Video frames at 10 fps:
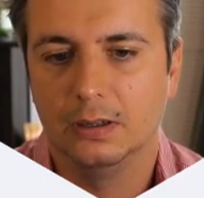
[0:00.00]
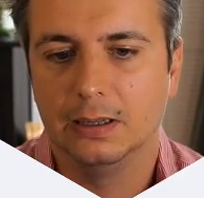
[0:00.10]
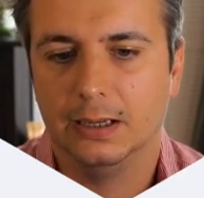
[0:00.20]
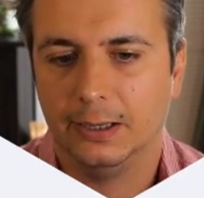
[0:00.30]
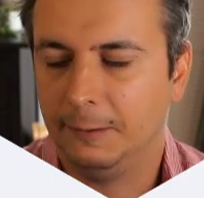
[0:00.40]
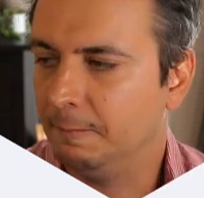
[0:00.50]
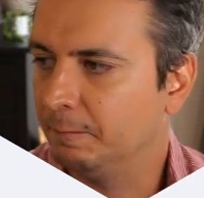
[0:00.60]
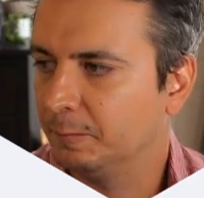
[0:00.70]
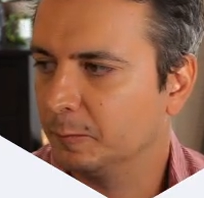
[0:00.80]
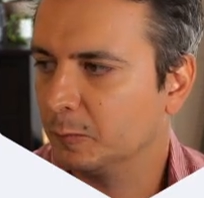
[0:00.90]

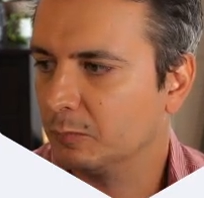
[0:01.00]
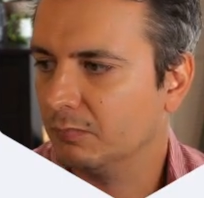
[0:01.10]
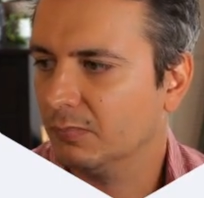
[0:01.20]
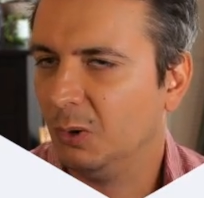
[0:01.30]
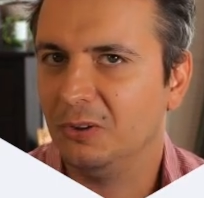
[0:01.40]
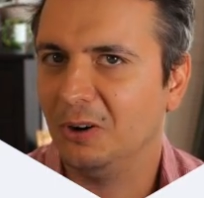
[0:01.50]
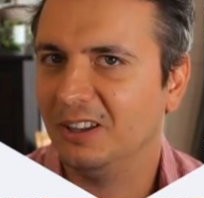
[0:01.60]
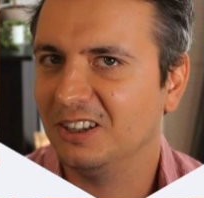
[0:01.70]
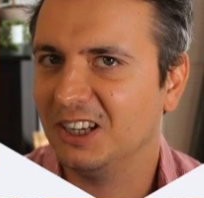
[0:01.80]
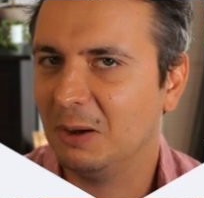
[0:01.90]
Although I
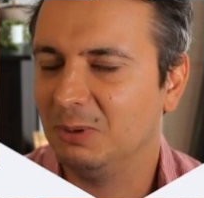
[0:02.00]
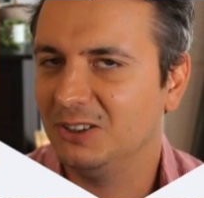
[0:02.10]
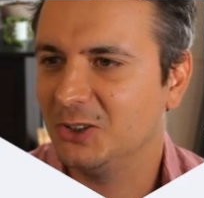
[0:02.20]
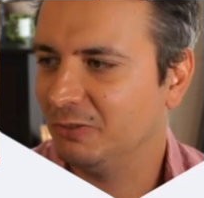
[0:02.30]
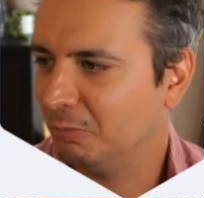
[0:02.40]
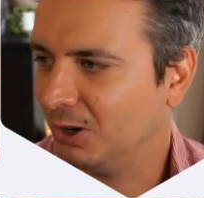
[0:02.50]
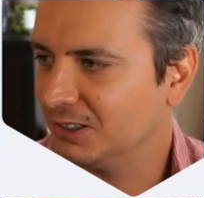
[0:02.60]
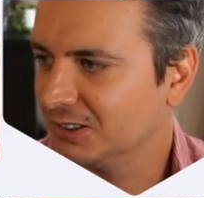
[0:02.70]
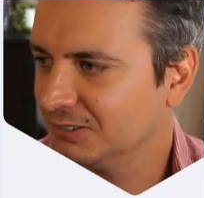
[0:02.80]
think Apple is overpriced.